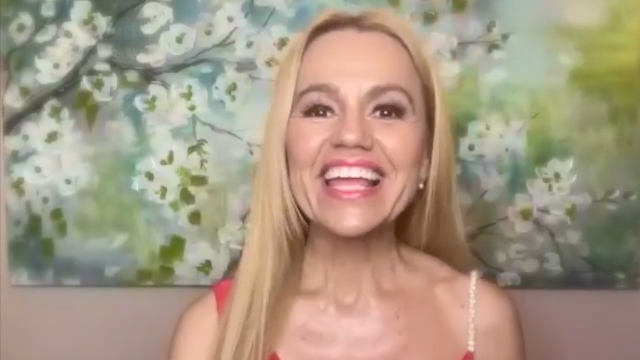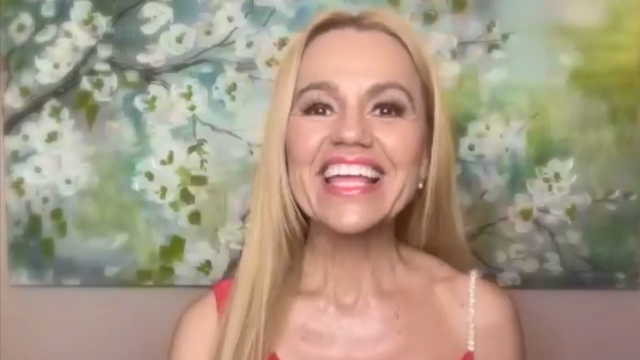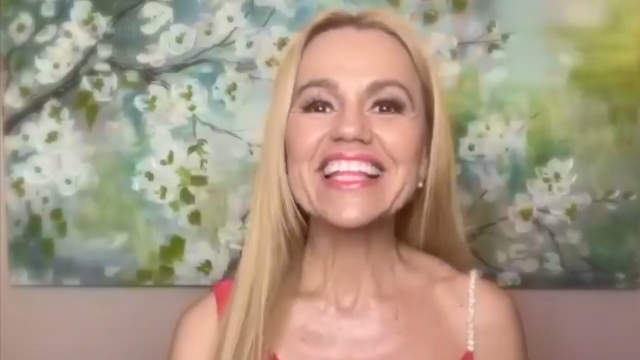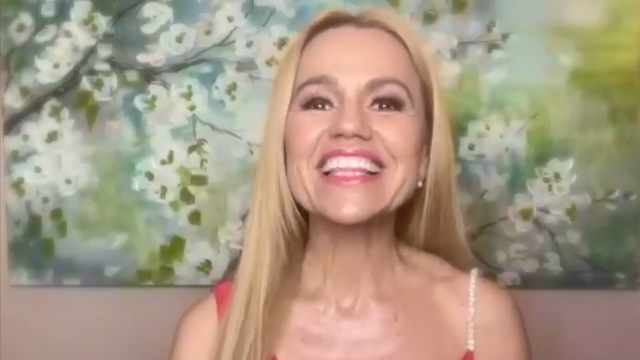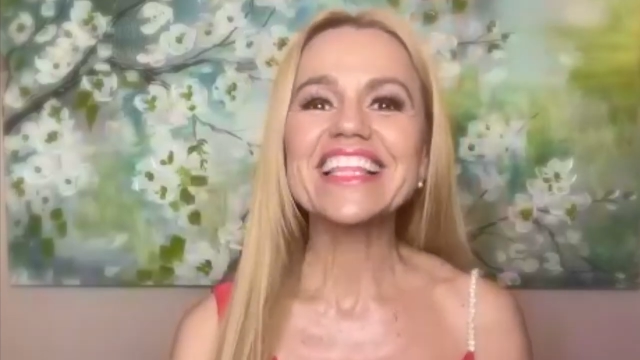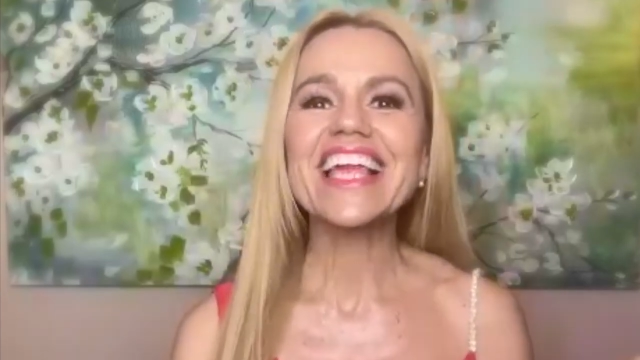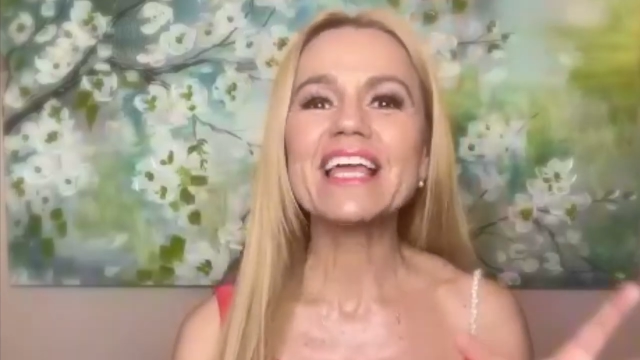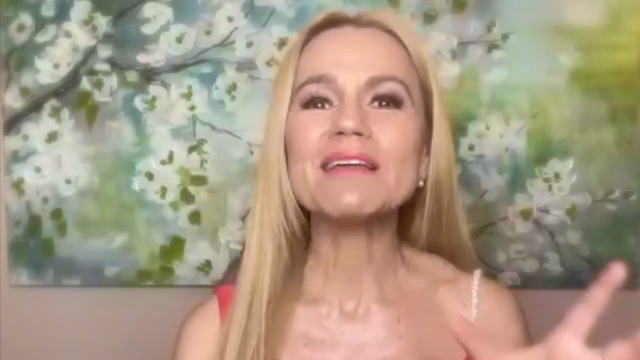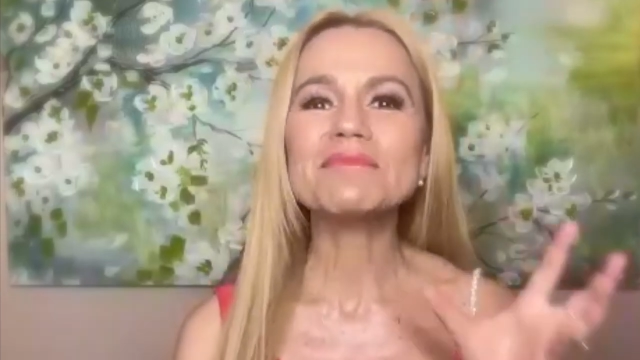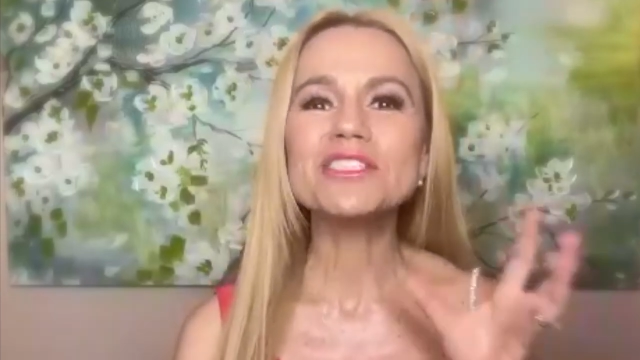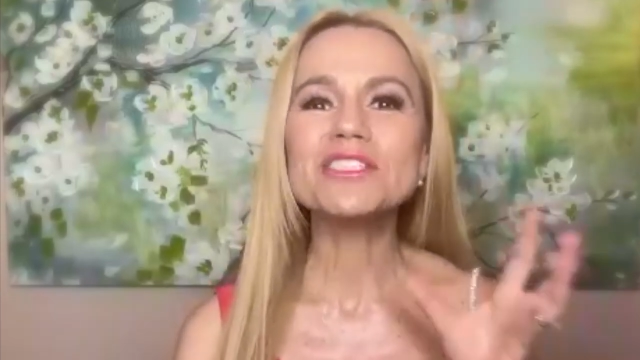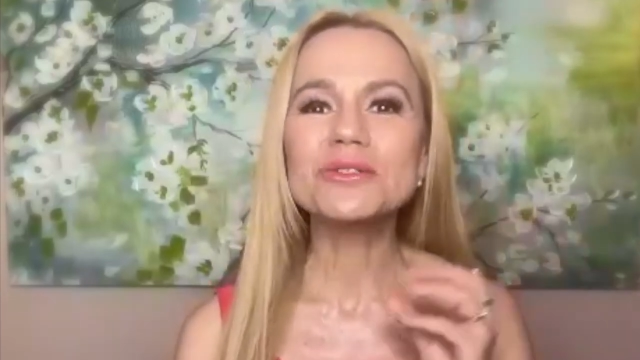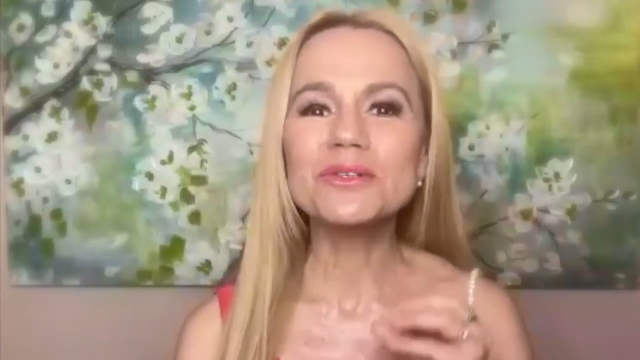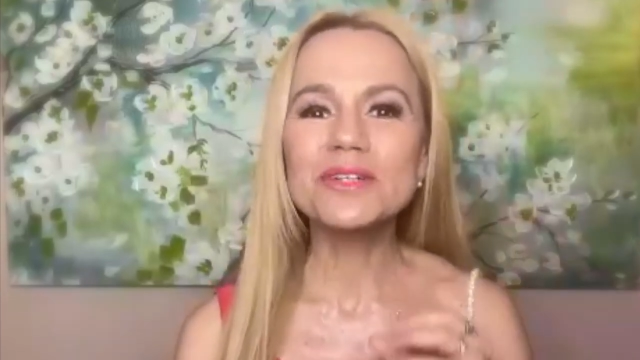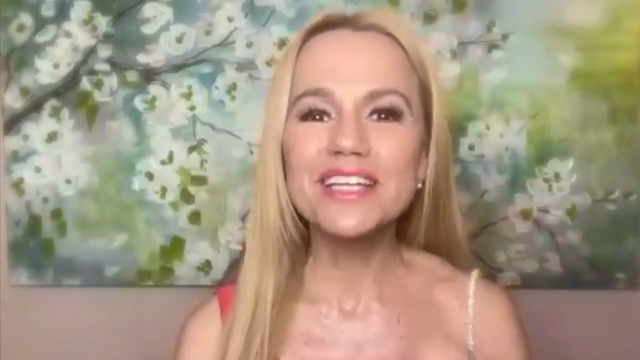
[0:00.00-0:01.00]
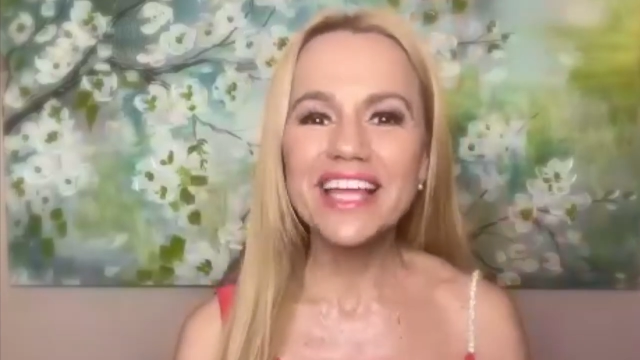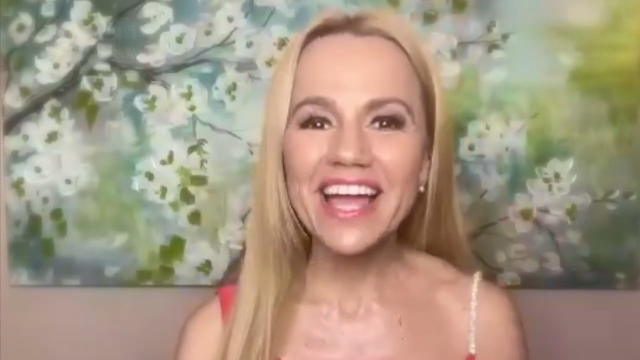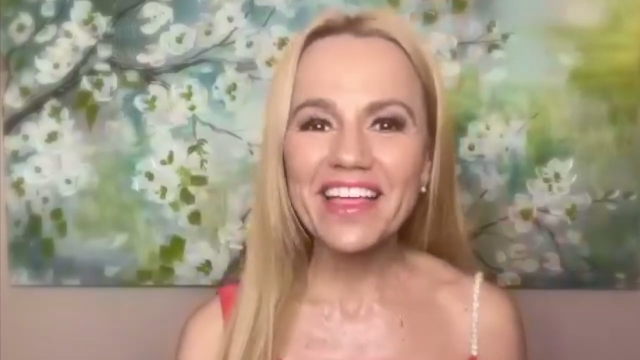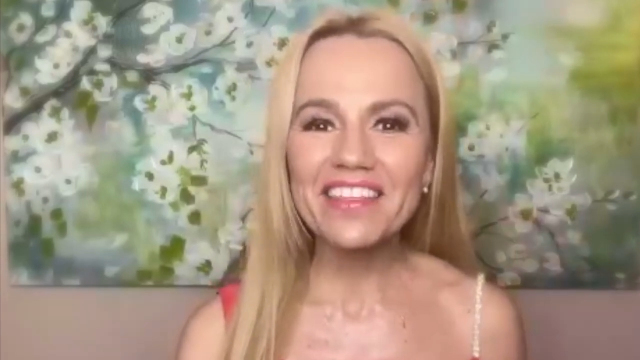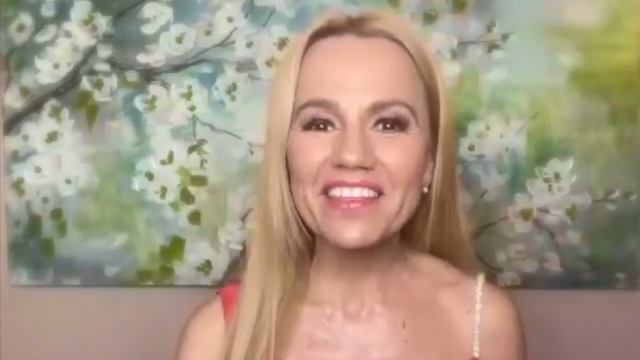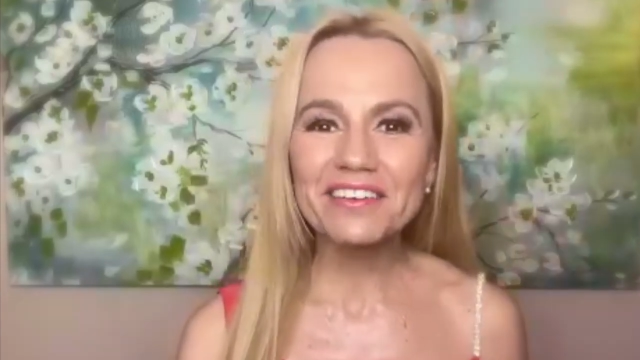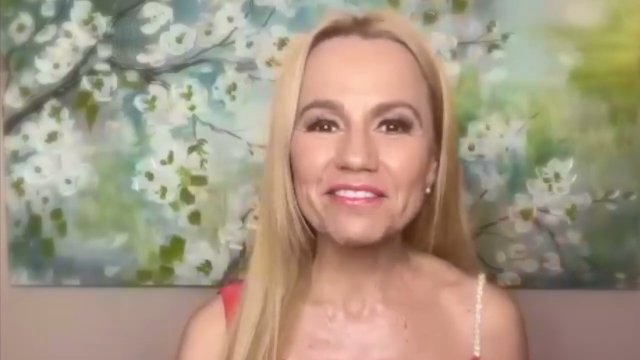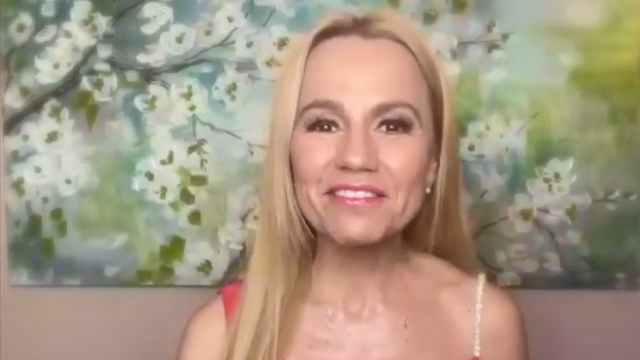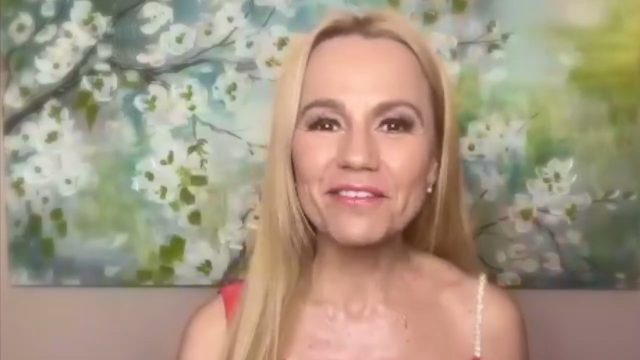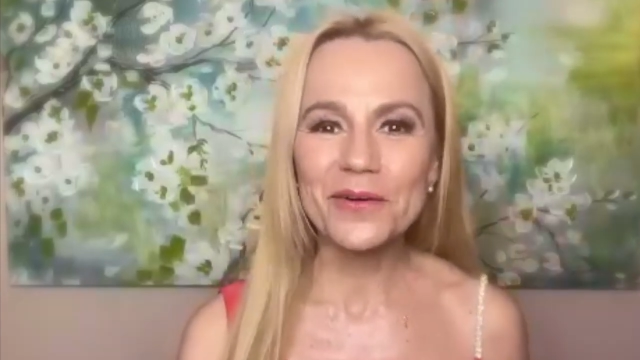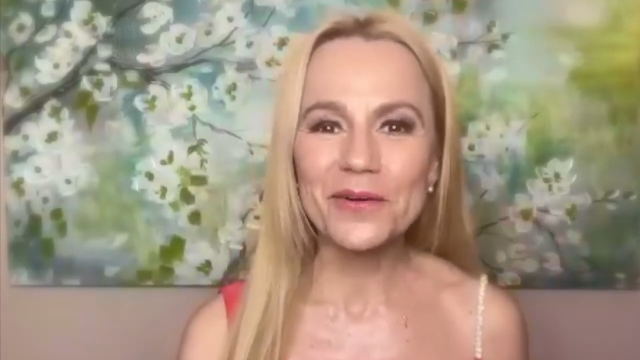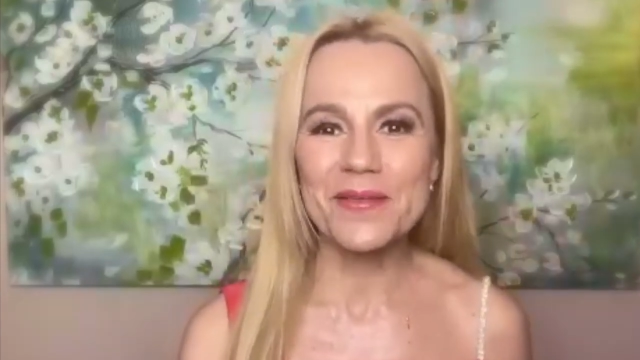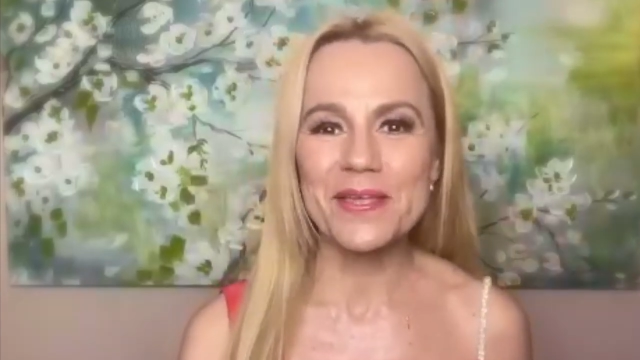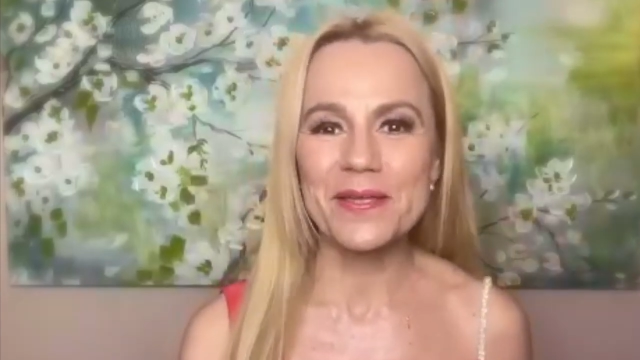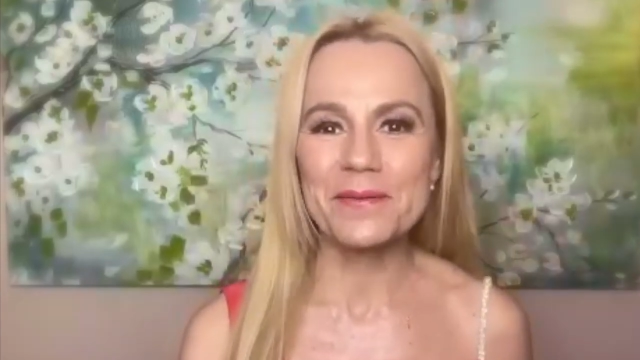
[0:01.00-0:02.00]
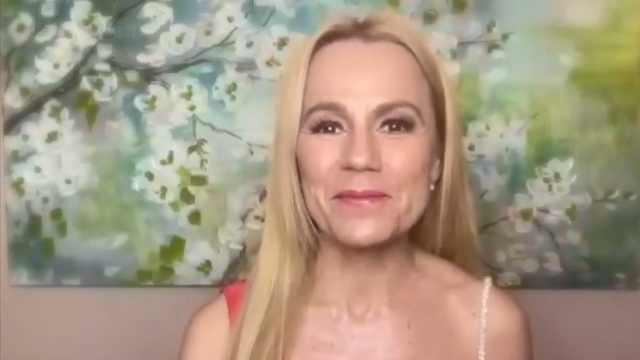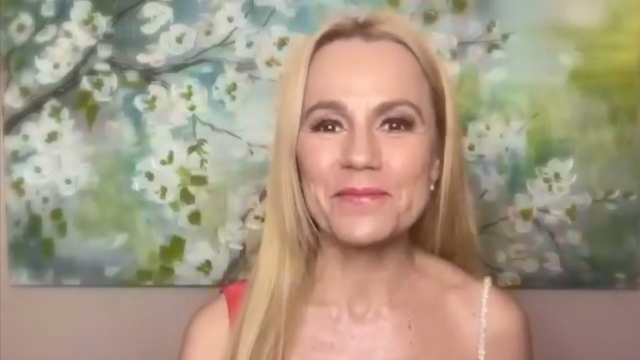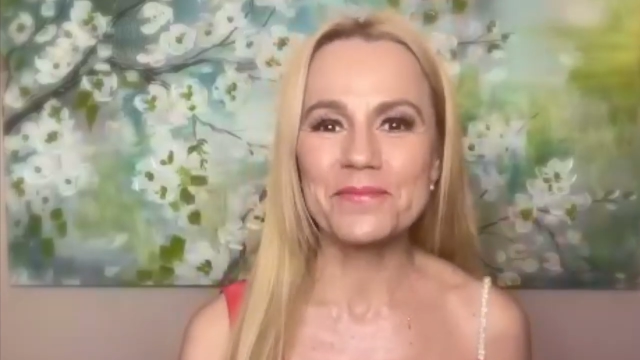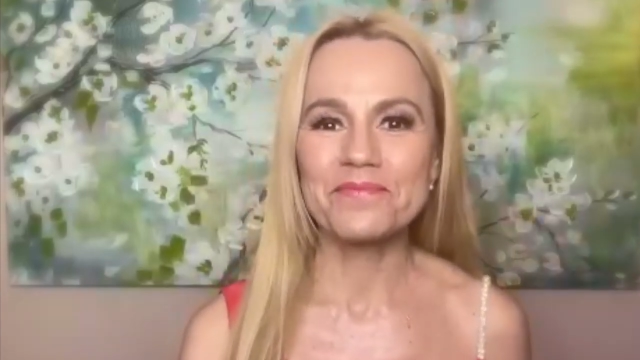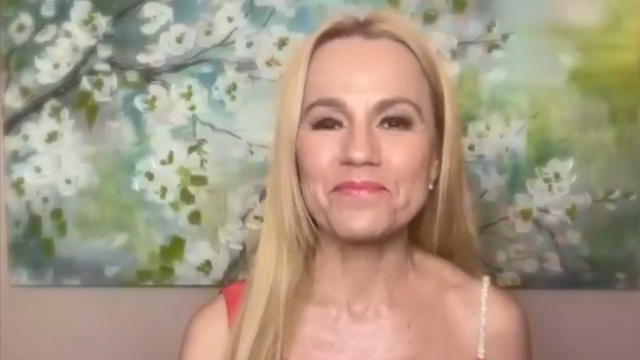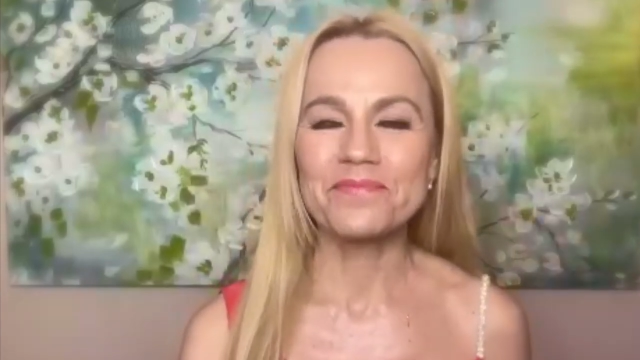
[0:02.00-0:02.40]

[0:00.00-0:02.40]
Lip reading: it came together for me.